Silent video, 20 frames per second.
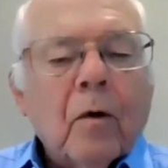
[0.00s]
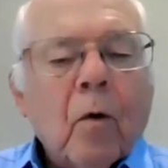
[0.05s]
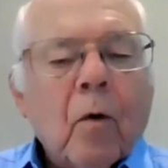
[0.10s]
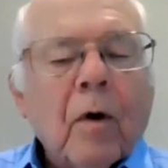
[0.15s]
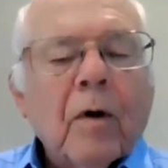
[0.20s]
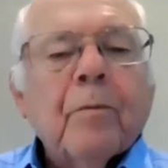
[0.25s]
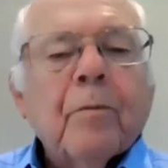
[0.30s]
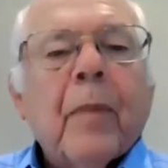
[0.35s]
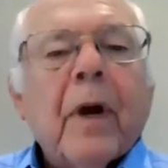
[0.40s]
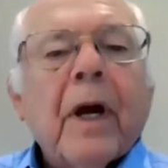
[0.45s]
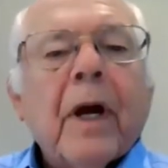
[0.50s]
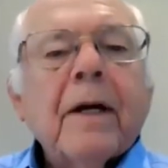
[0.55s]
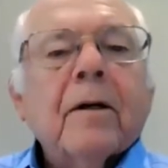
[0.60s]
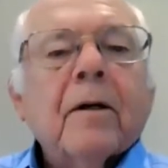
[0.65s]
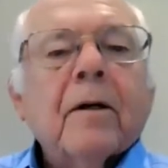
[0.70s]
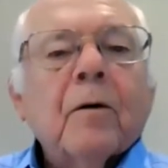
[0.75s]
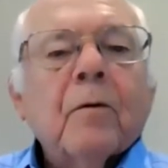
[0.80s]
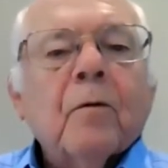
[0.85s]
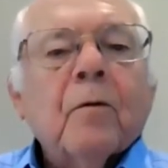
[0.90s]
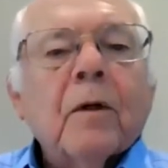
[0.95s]
Gordon
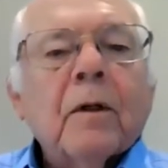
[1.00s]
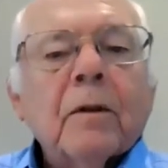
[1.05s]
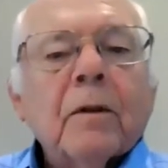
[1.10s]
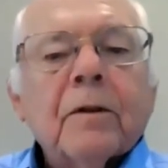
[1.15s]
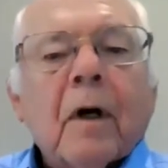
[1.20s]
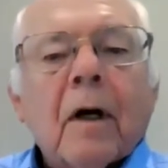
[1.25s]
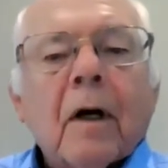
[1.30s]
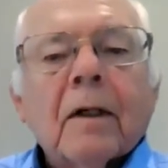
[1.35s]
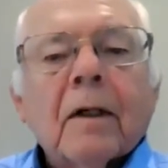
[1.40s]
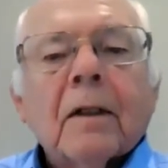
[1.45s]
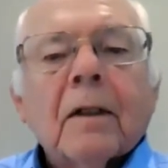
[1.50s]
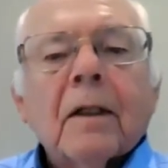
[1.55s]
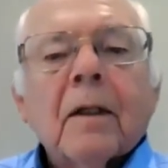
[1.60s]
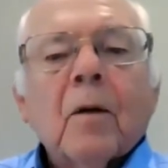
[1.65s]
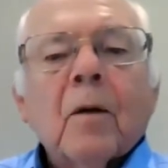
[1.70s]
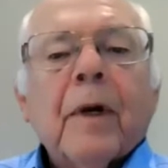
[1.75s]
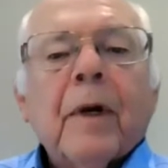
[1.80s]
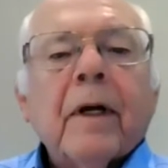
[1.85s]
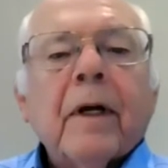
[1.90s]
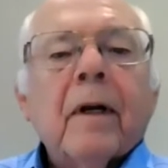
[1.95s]
Baker will talk a
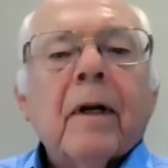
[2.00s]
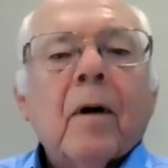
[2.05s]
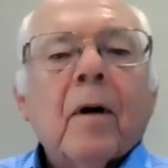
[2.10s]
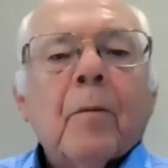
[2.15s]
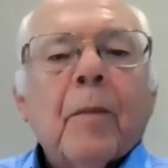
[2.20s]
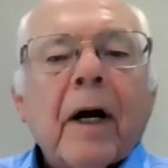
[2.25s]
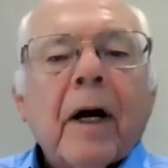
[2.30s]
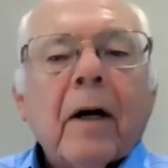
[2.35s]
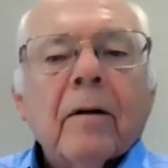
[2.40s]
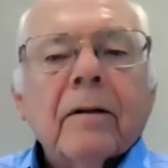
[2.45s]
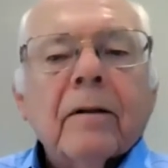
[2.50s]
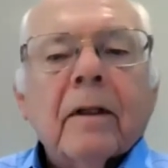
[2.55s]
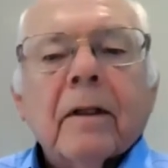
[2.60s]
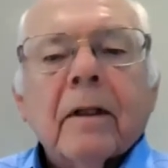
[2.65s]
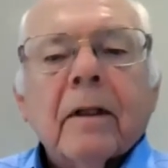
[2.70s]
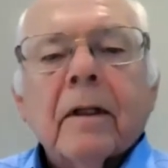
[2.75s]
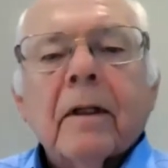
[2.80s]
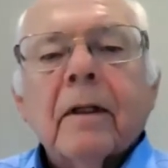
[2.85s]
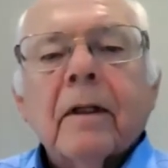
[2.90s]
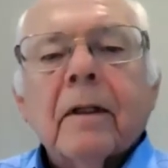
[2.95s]
little bit about
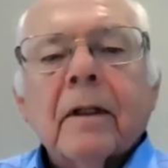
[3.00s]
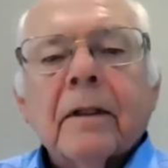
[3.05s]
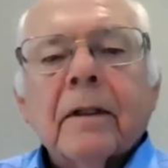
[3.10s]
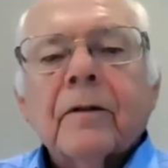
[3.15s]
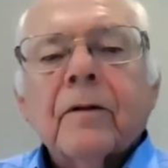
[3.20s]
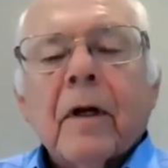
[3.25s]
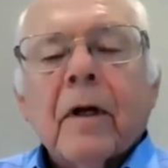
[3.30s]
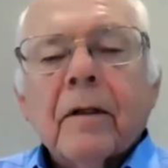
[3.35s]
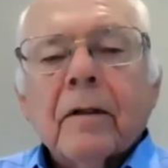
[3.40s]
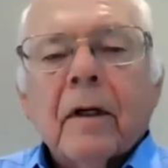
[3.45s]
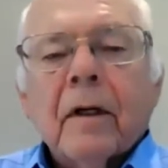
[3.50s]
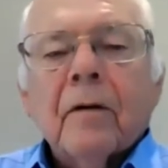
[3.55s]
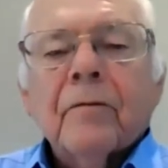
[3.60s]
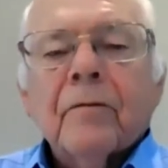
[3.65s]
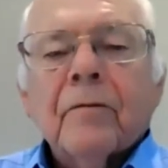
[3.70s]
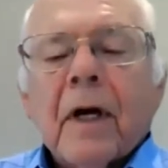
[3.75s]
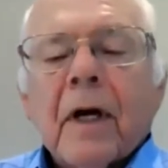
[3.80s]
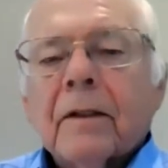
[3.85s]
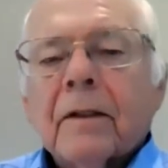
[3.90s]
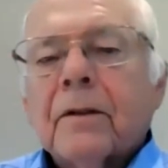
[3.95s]
the estate and
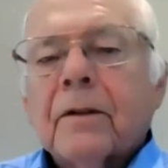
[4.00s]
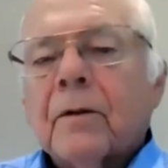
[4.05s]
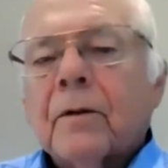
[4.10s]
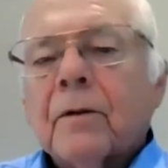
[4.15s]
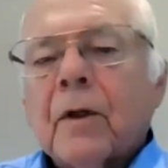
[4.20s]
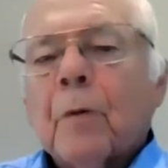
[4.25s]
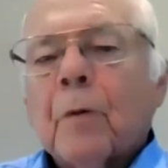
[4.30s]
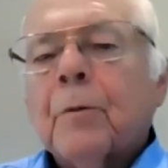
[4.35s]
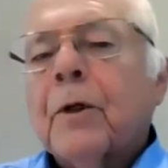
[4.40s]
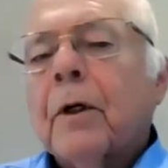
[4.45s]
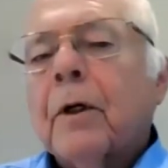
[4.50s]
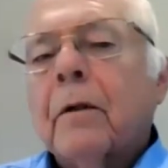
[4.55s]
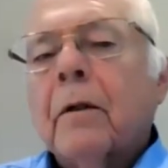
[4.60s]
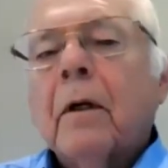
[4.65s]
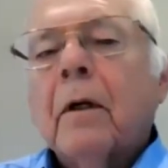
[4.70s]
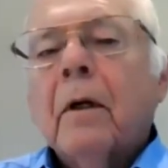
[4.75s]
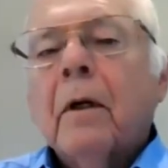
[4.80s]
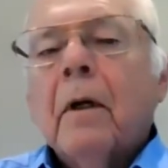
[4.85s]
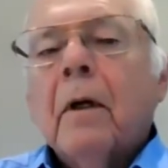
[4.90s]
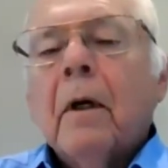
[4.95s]
gift tax
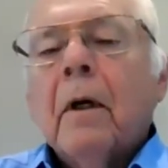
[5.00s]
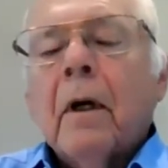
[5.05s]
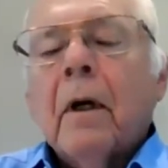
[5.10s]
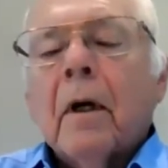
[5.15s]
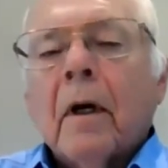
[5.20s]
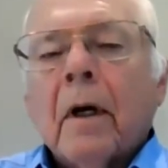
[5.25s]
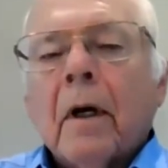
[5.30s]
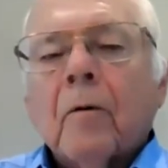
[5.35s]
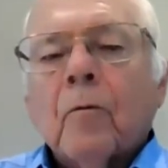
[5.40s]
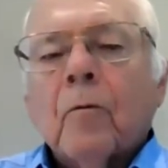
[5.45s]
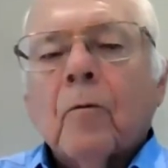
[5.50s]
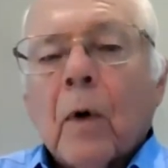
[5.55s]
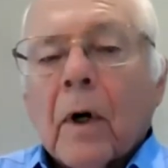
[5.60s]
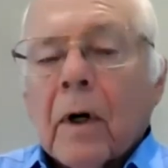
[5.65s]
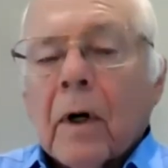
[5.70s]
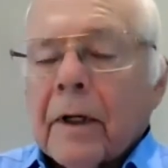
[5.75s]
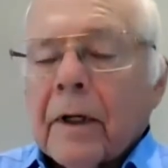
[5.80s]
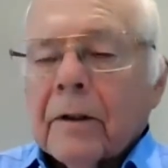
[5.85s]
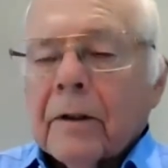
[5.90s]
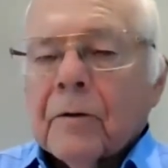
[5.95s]
exemption and
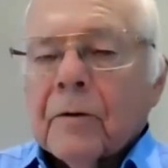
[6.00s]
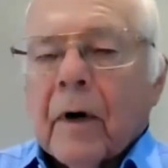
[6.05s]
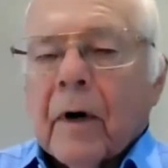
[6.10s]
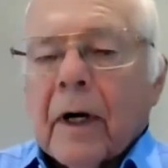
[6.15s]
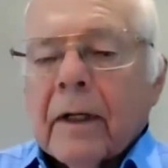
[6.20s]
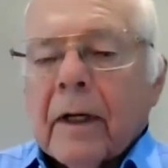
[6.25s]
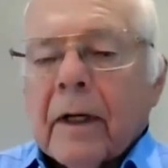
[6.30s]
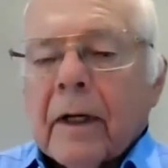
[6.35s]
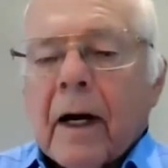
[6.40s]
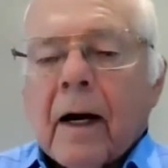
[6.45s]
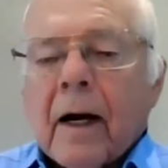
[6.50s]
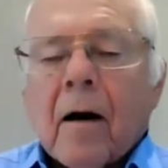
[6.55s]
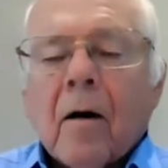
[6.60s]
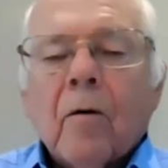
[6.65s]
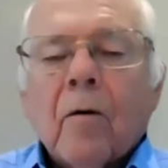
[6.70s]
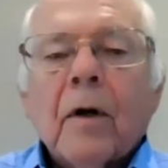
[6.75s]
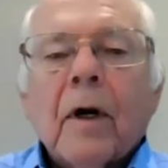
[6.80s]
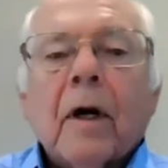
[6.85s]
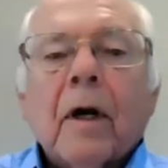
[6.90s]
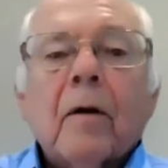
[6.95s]
where it is right
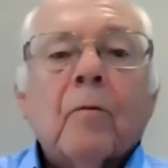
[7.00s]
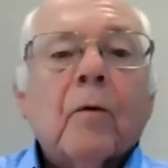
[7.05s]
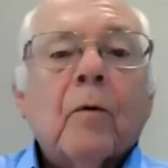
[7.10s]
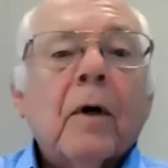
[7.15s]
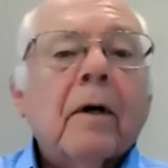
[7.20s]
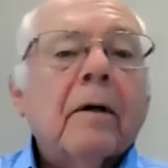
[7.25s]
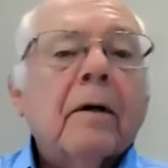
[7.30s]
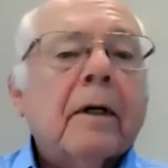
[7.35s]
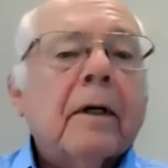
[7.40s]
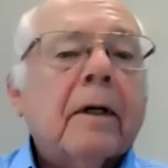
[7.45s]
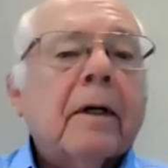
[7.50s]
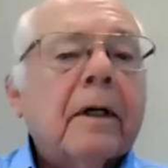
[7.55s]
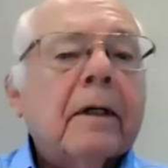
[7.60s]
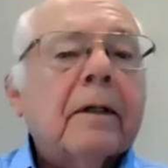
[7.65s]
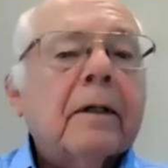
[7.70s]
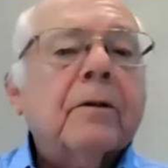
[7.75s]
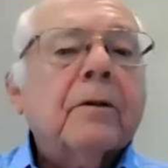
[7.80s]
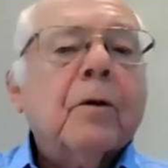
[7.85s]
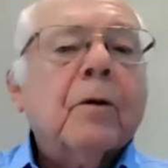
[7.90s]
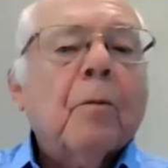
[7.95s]
now and where it
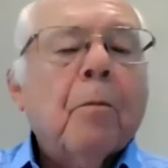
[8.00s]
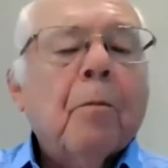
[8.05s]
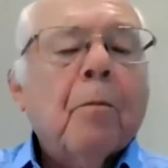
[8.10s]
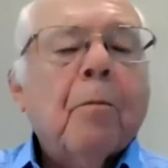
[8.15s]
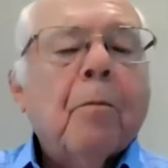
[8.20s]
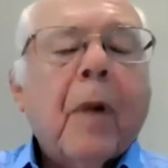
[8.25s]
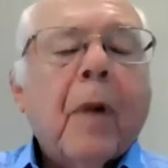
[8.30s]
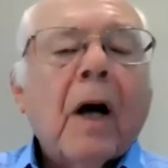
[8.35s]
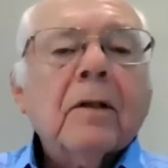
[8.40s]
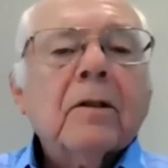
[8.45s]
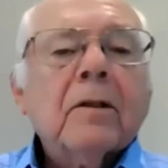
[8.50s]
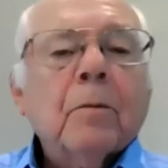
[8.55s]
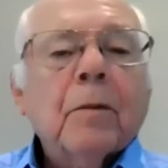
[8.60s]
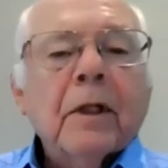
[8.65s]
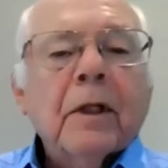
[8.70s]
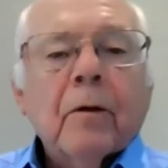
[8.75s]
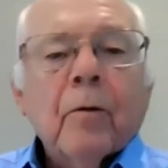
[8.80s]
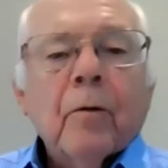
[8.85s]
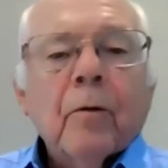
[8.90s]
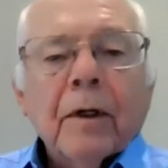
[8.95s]
is
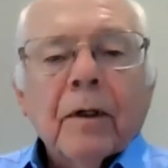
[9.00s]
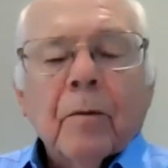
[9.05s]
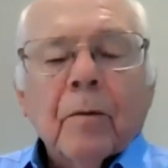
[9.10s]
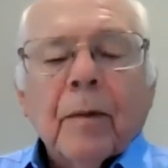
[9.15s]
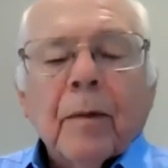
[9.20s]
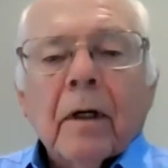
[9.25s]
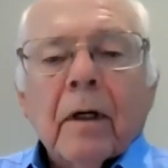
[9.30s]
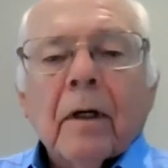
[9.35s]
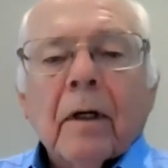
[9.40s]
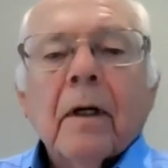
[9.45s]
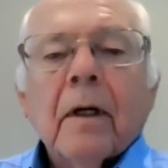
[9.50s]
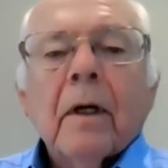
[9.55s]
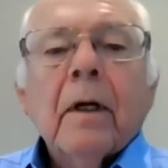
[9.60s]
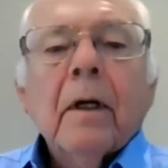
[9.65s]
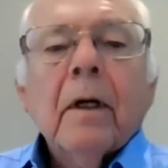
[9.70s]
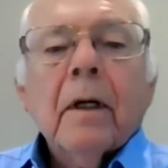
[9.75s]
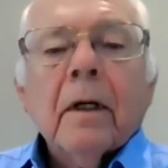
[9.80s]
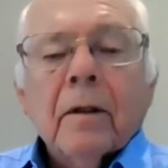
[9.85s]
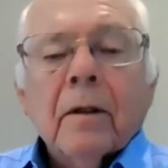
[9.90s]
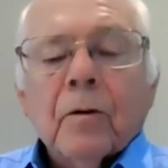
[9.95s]
possibly going to be
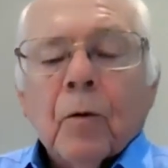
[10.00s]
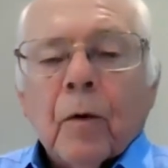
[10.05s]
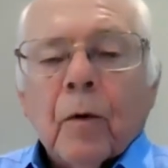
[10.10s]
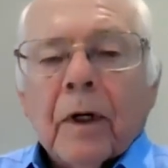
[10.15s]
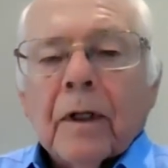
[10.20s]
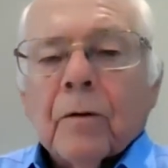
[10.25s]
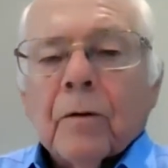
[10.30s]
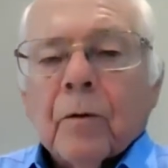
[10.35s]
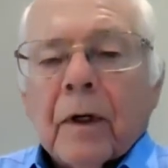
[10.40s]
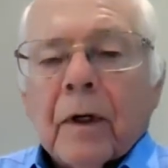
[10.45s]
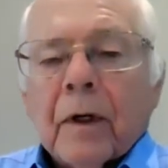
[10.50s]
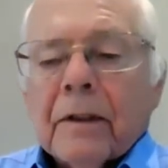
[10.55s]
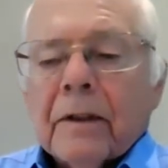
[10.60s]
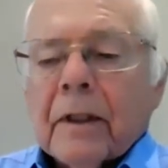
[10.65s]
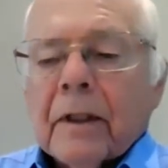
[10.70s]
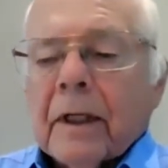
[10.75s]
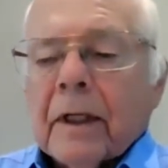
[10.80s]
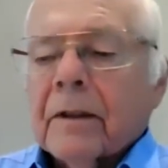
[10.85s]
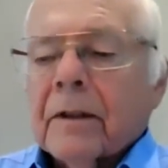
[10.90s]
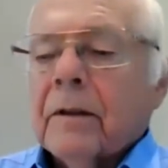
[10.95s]
in
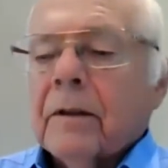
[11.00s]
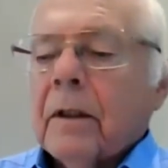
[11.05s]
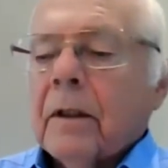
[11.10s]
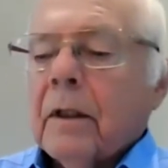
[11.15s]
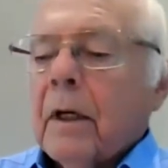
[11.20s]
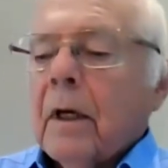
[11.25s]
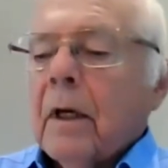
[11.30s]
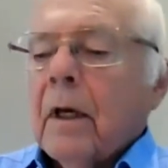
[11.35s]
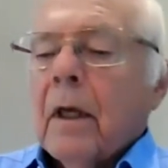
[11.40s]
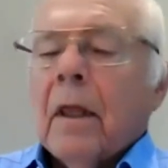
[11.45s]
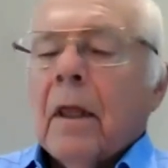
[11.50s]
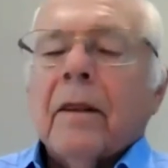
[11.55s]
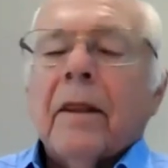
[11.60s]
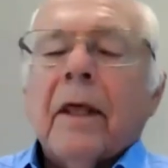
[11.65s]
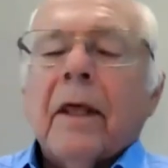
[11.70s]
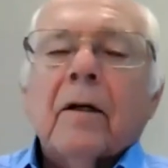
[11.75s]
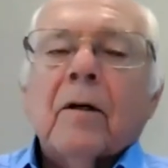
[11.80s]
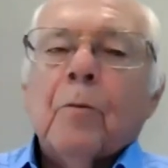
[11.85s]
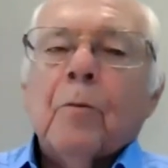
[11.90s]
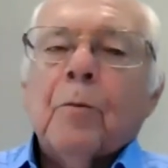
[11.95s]
2026
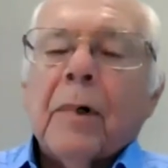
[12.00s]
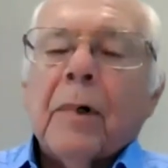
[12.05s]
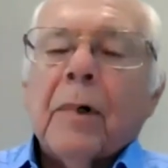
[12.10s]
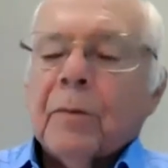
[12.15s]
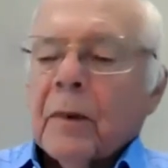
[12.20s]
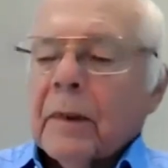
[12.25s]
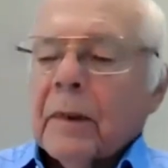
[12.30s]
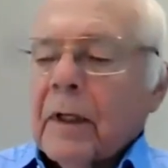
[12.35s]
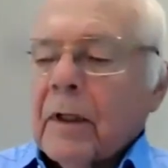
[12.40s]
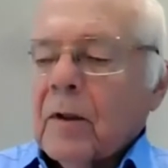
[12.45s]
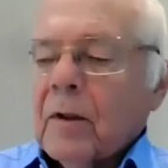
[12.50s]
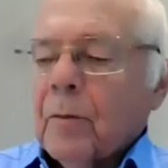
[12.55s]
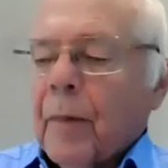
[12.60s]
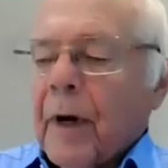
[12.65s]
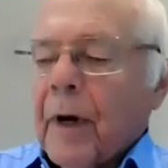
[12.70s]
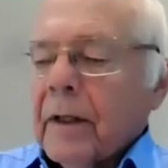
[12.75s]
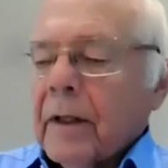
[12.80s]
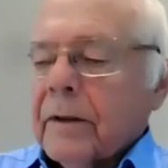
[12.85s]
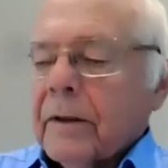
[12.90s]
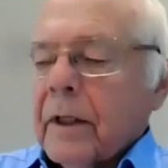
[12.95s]
that people need to
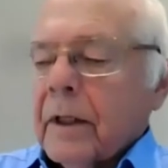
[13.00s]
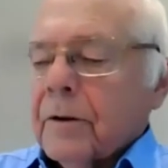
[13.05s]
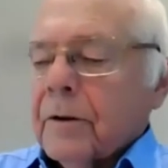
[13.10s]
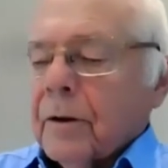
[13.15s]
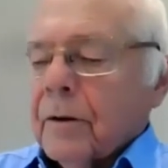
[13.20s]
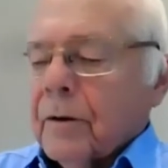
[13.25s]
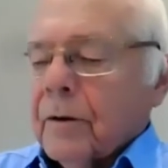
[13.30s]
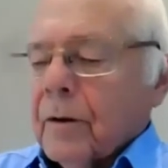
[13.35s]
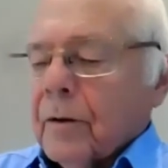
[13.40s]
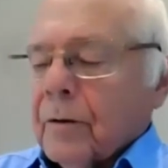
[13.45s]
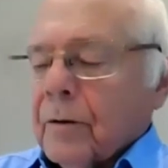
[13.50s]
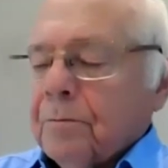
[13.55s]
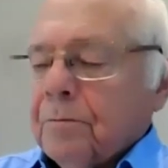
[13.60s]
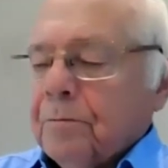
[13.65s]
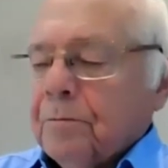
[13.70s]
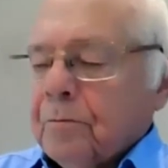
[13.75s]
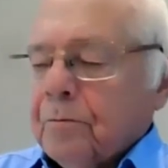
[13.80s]
pay attention to.